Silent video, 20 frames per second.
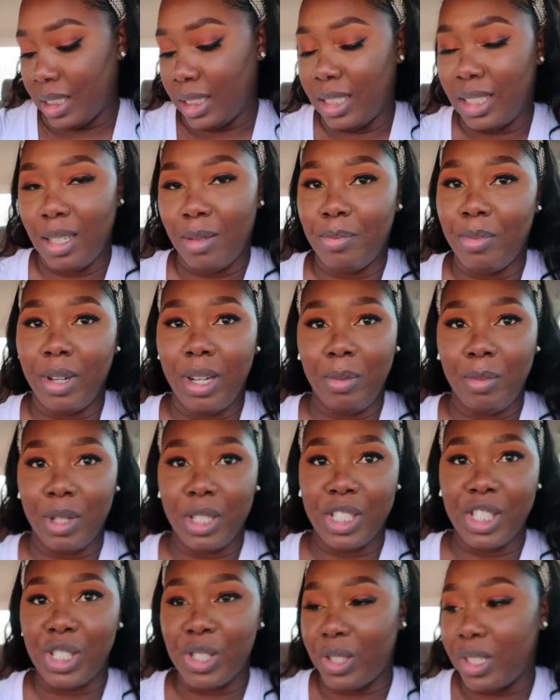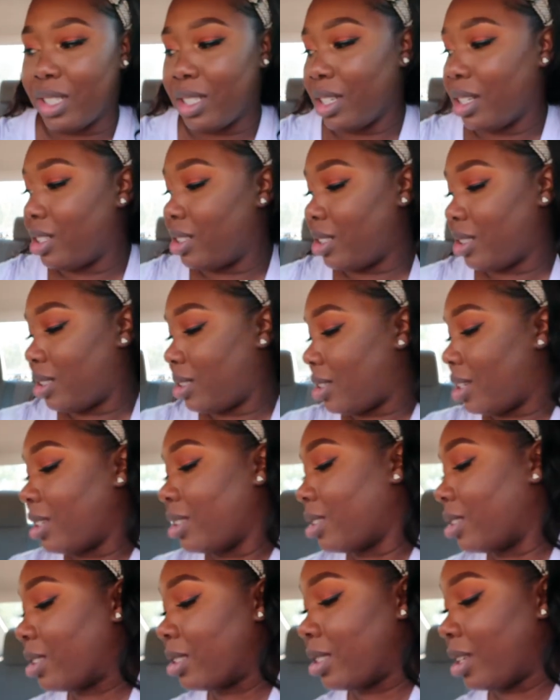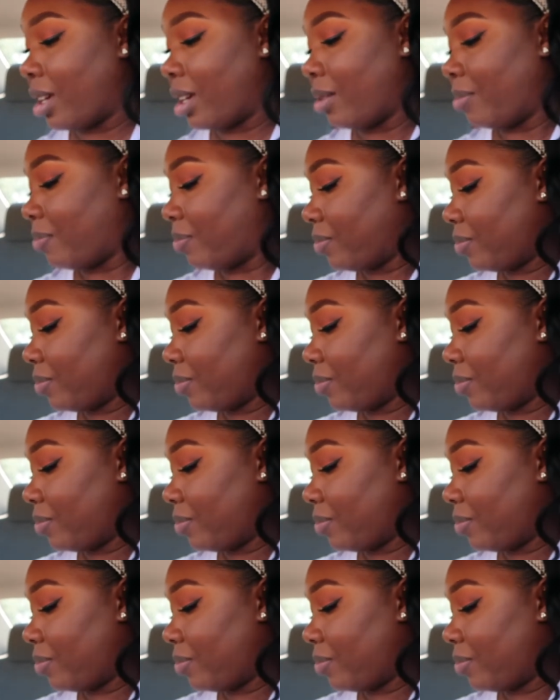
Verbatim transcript: So I'm pretty much sure it's gonna just taste the same.